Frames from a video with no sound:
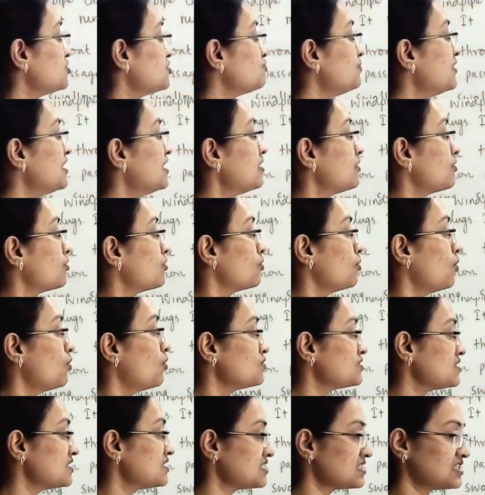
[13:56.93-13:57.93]
will
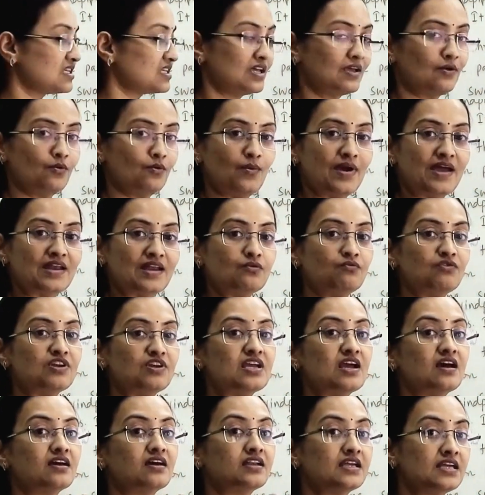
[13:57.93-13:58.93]
closes when we
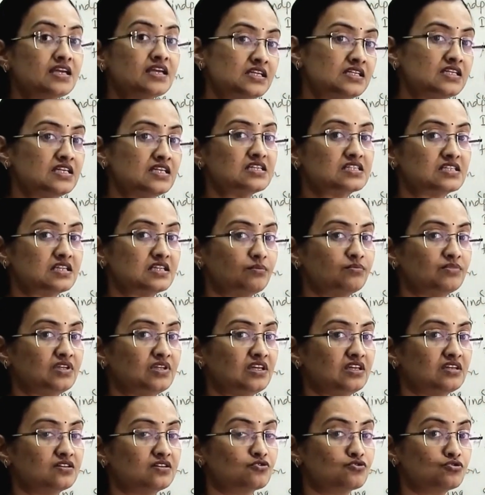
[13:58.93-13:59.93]
are eating
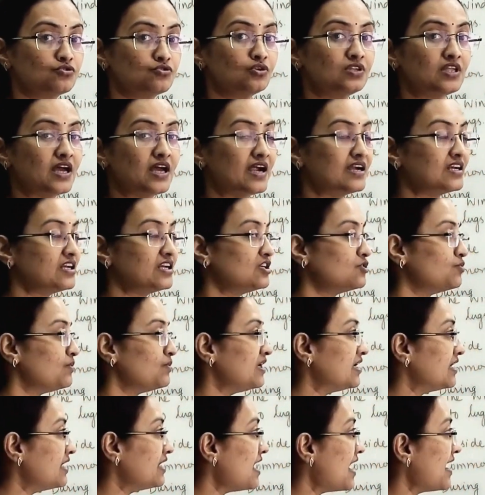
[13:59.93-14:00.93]
something, so that it
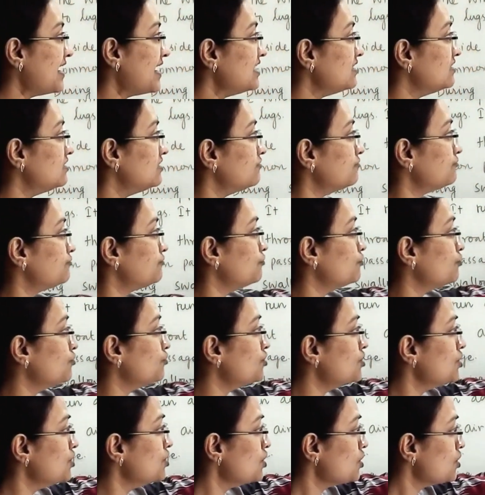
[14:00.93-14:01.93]
will guide the
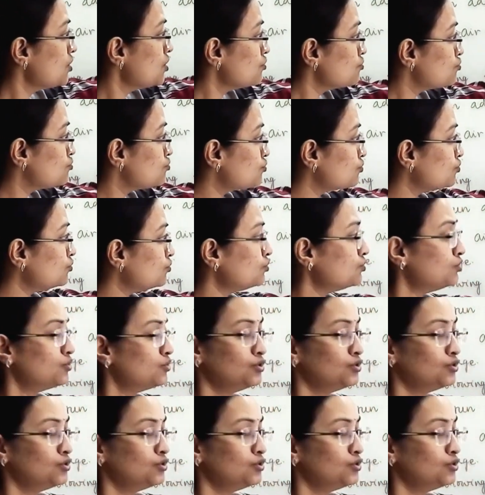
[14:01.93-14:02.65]
food to